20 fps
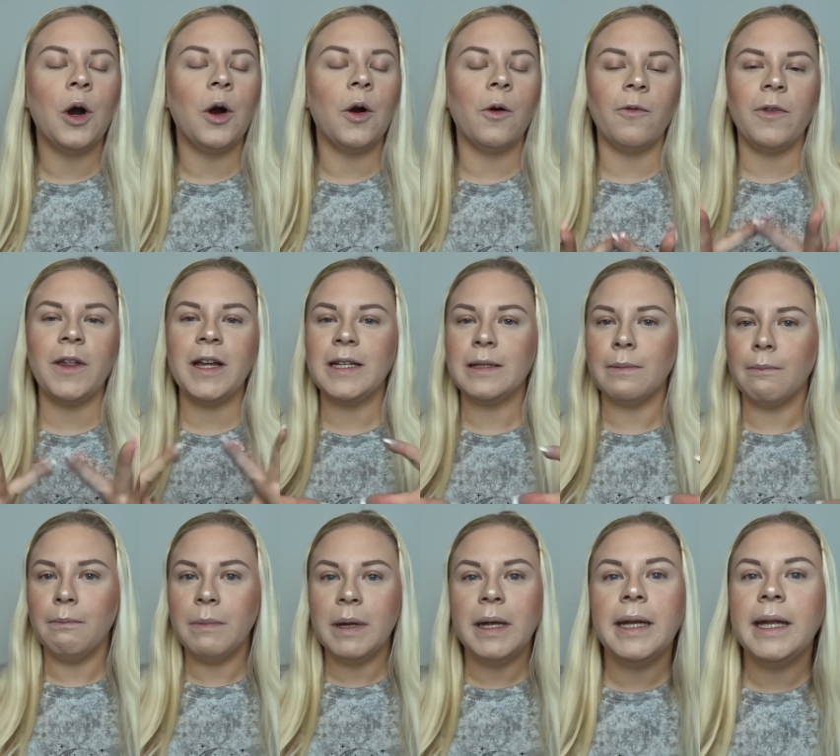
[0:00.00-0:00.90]
of these
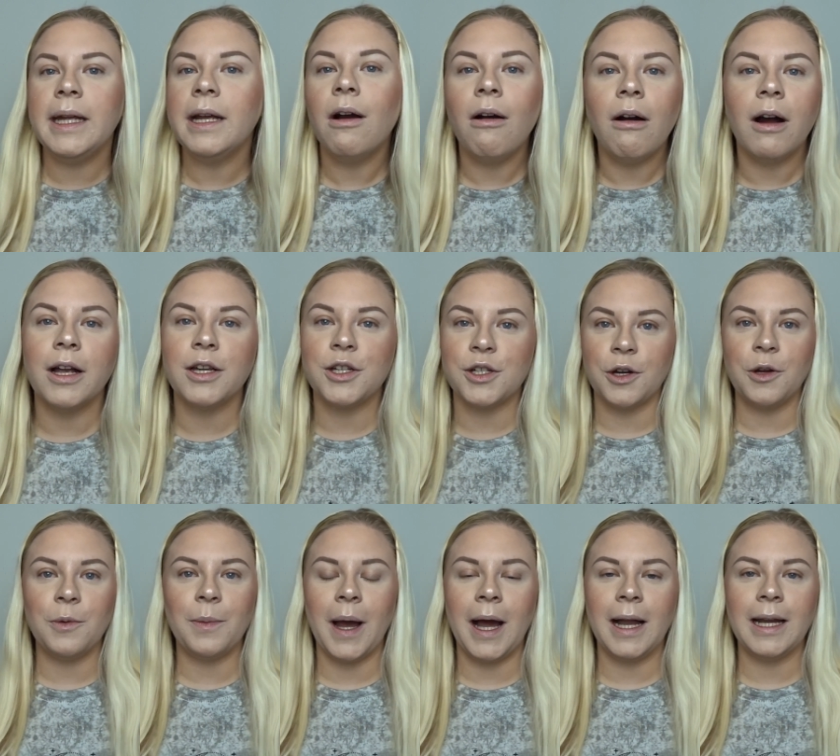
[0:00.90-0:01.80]
mini
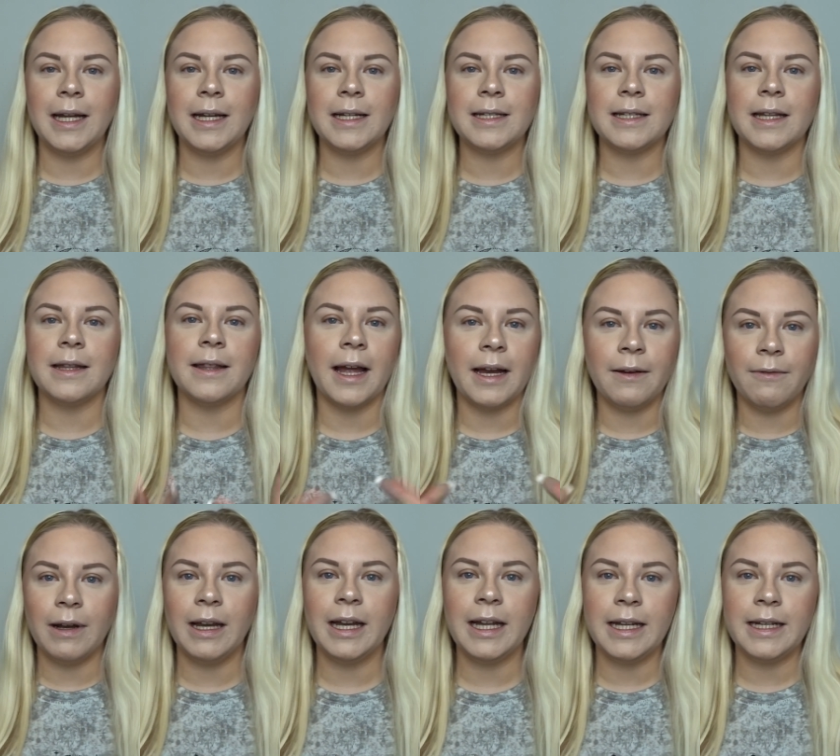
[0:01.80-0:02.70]
eyeshadow palettes that they
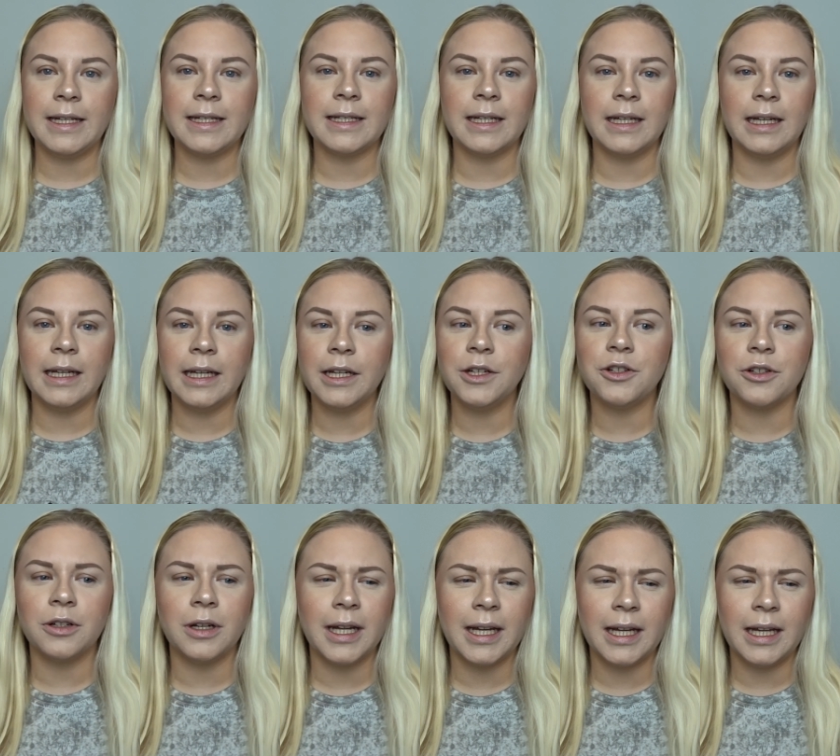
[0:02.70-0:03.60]
released
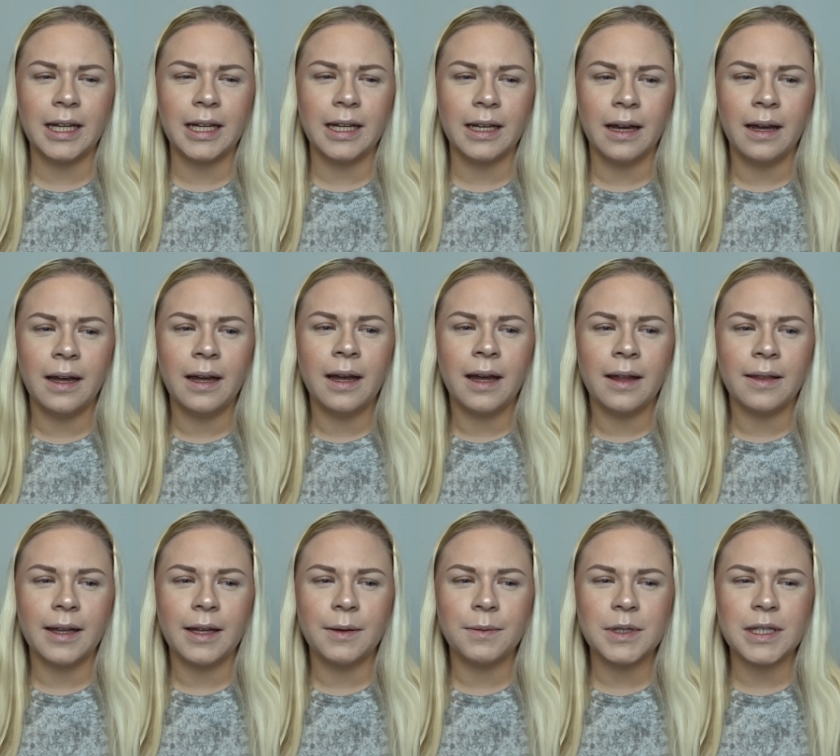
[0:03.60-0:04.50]
literally I
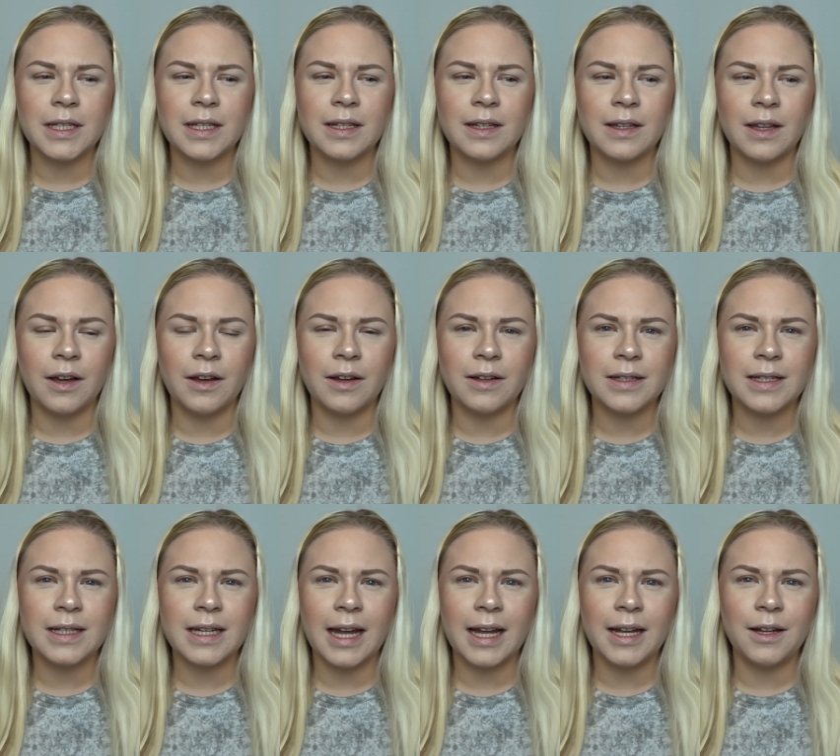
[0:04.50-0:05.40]
think it was
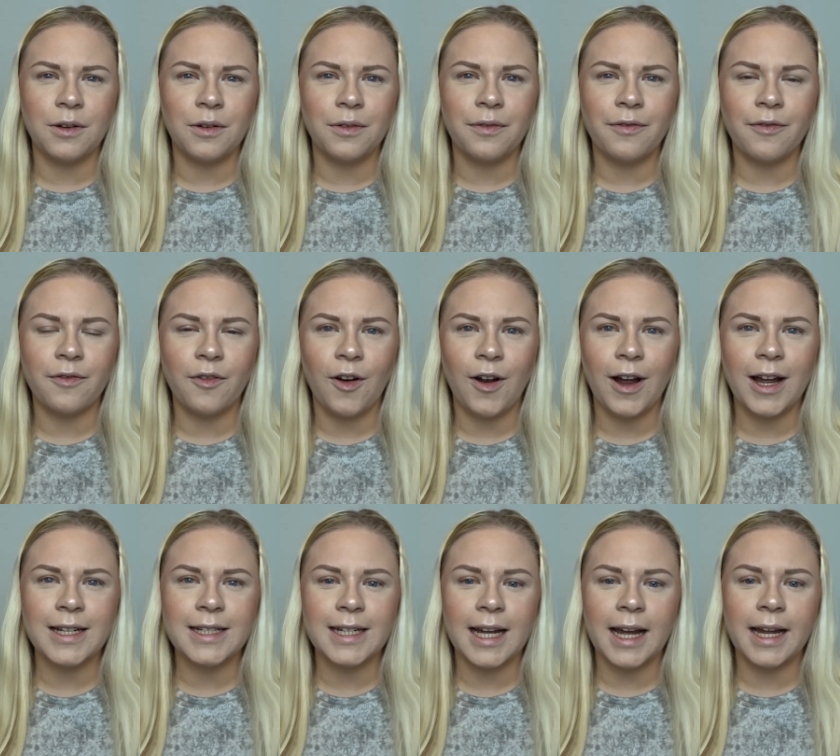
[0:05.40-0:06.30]
Thursday or
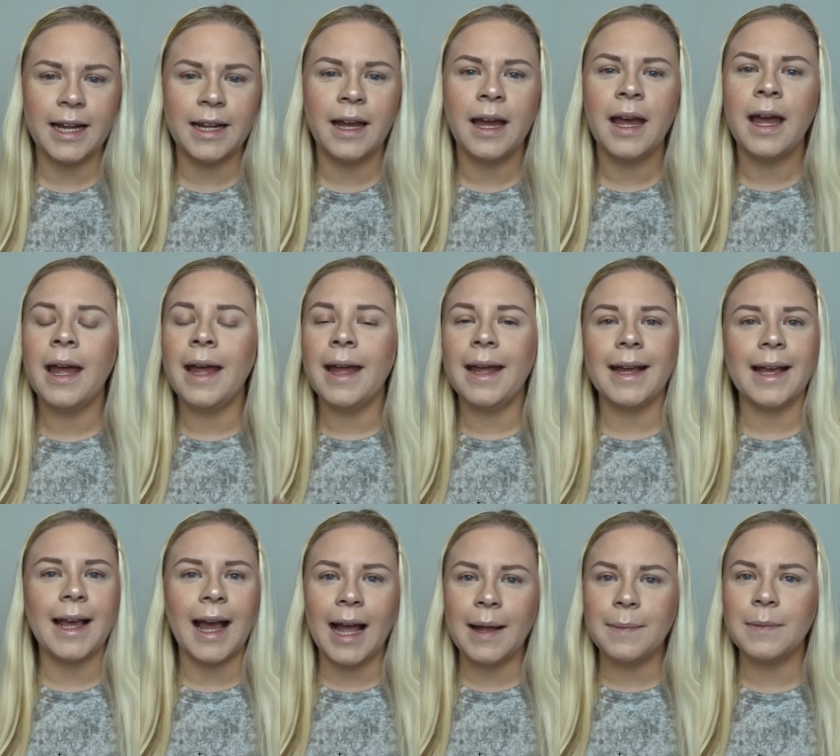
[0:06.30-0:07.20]
Friday.
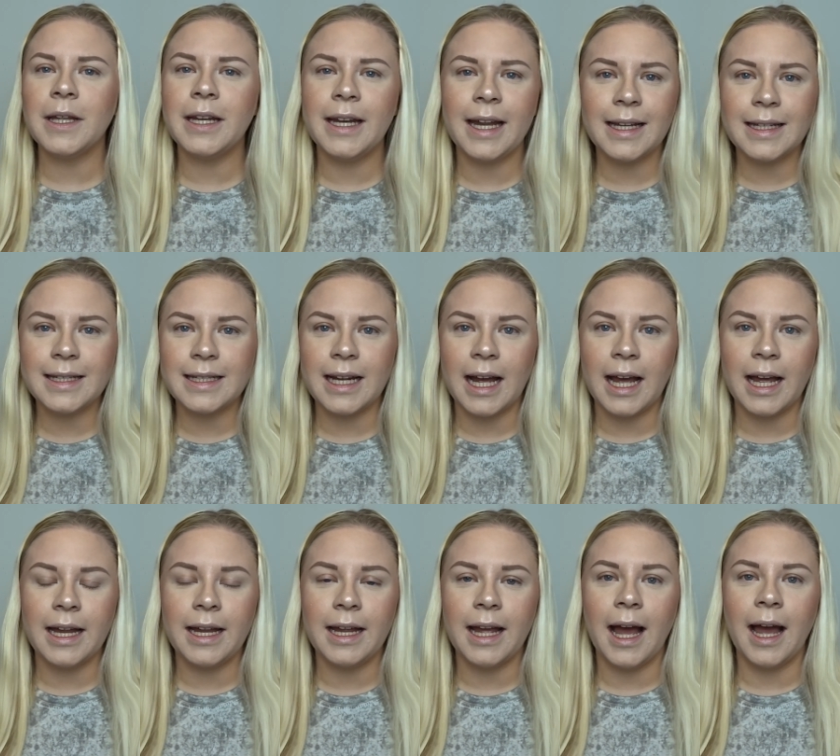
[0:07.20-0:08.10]
It came the next
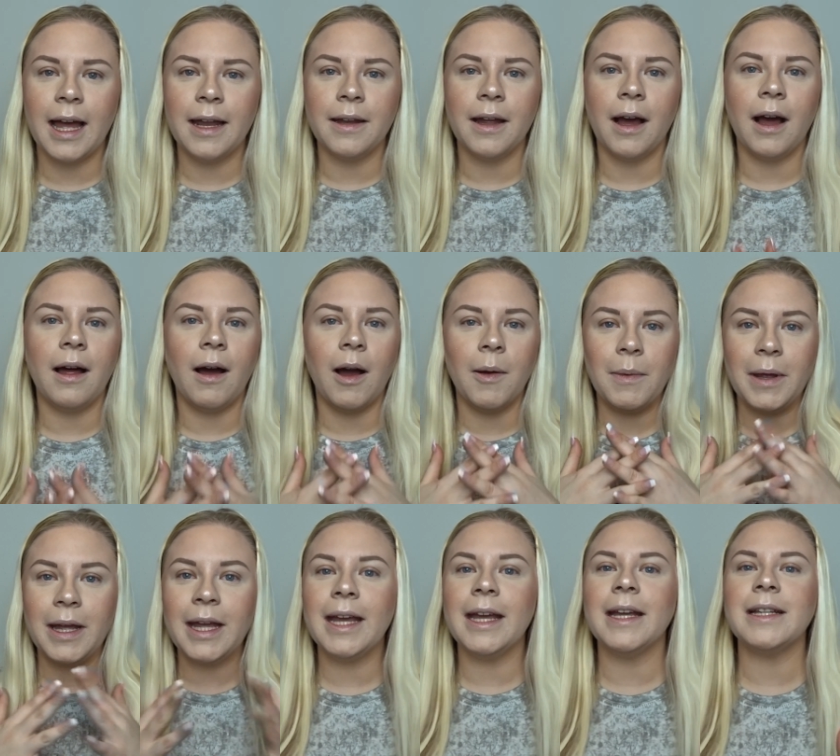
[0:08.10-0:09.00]
day and I'm
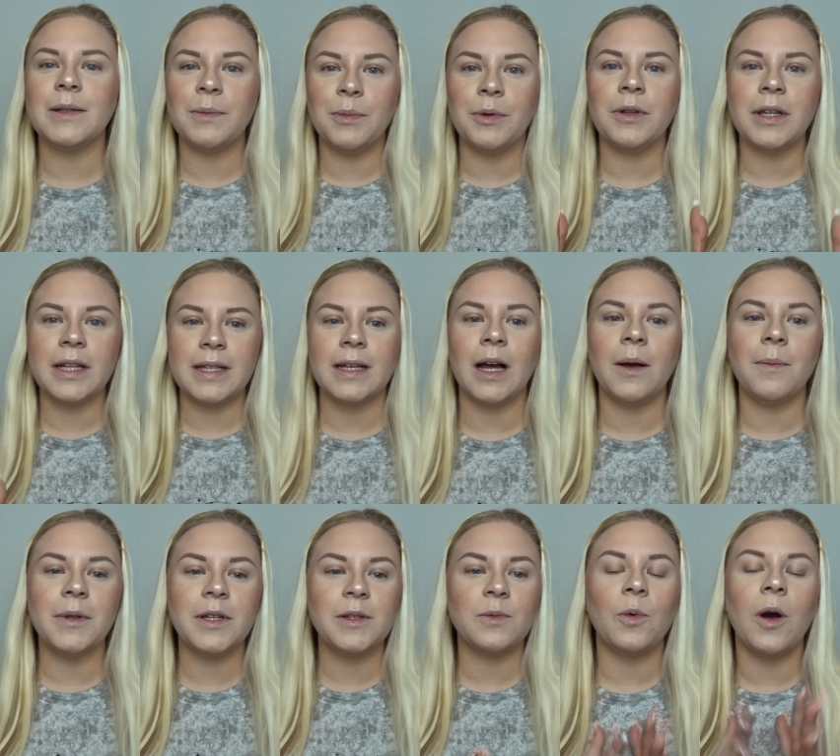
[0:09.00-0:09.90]
here to put this
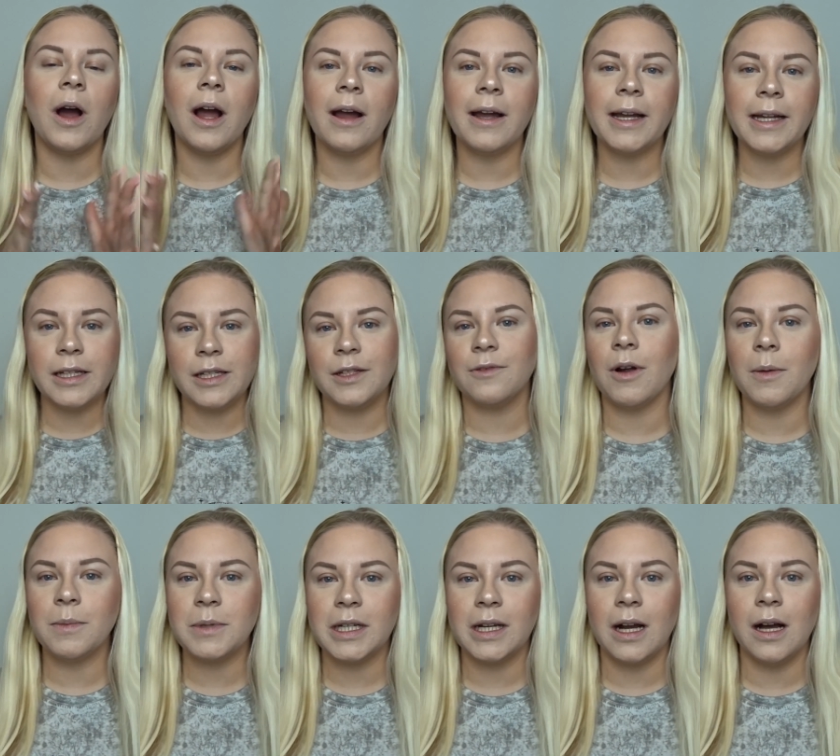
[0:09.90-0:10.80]
up. It's why I
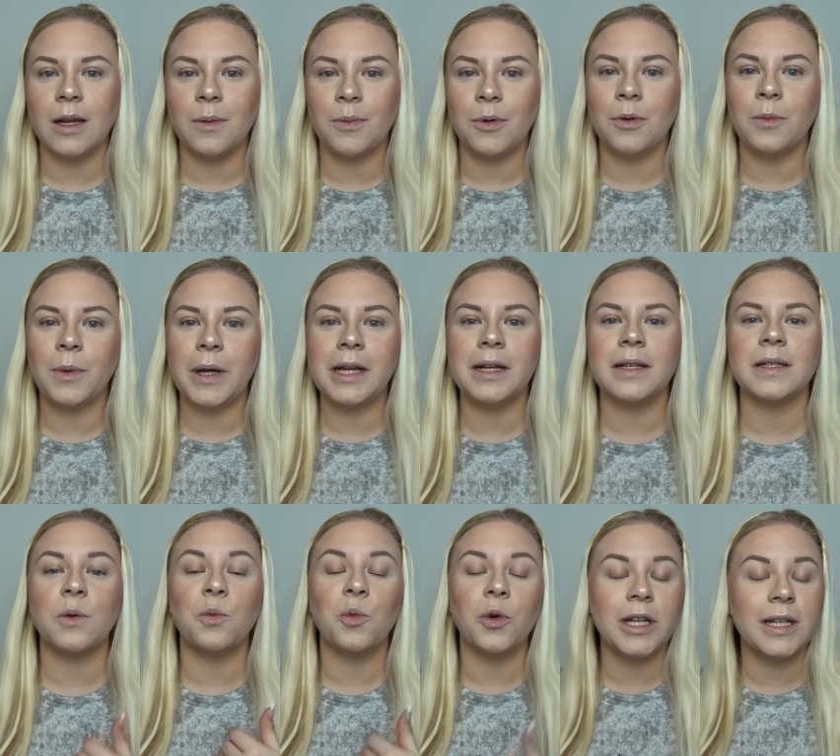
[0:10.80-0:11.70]
interrupted Colourpop week
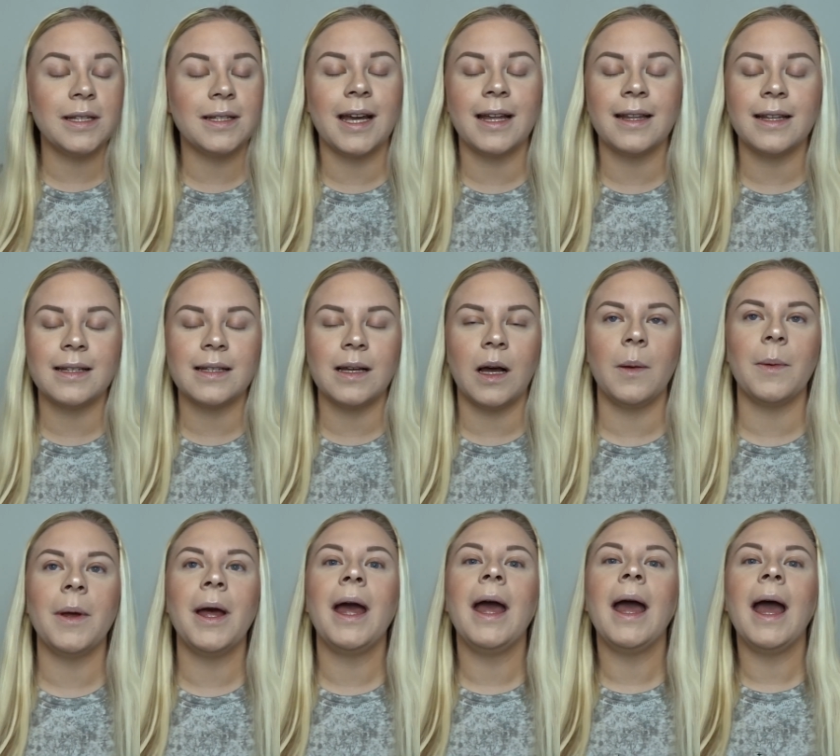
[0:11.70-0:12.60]
because I am wanting to get this
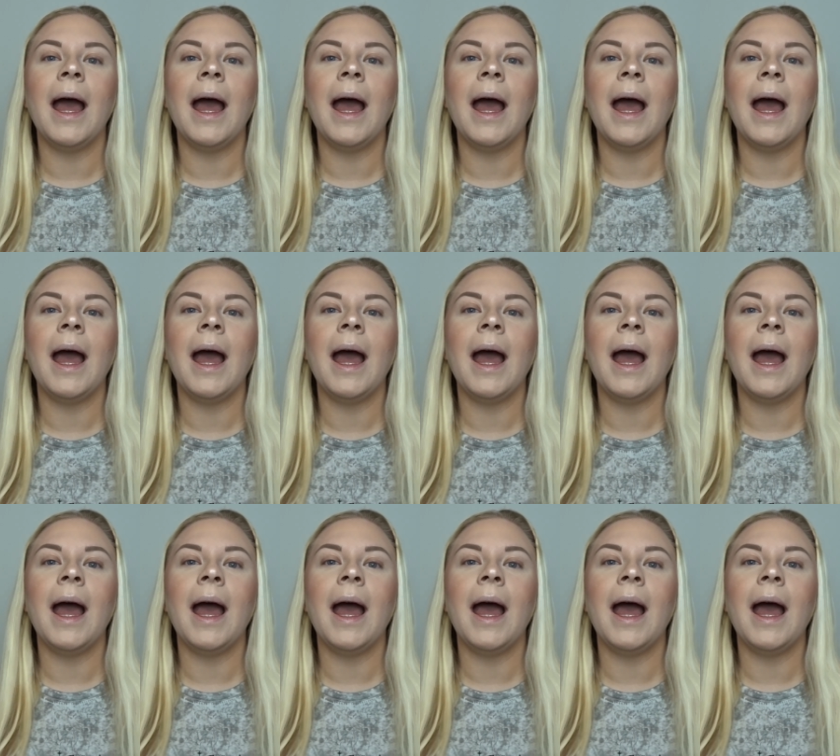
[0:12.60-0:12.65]
up